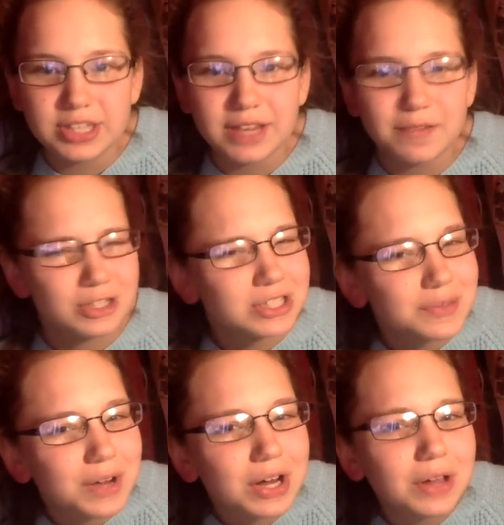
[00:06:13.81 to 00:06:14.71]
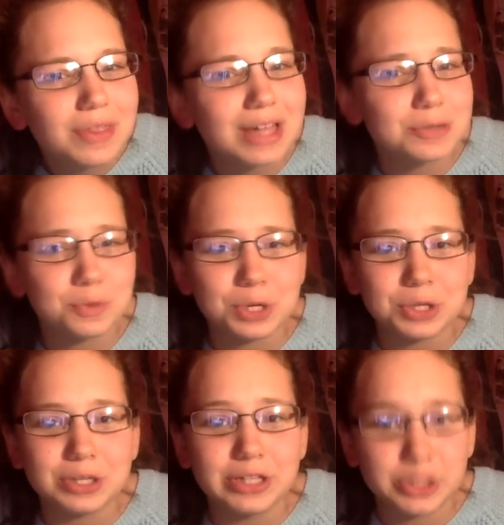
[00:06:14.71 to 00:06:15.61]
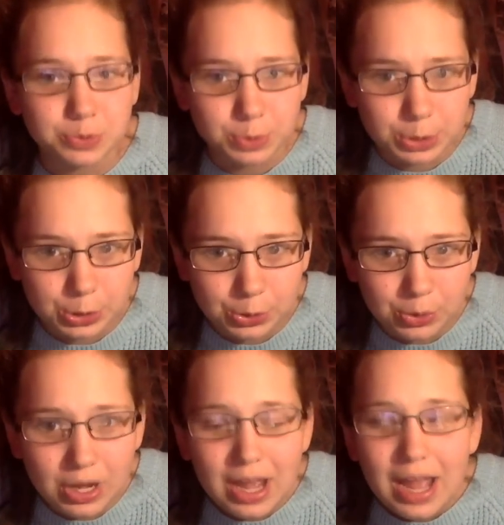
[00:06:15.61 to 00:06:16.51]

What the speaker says: Like, first of all, that's really true.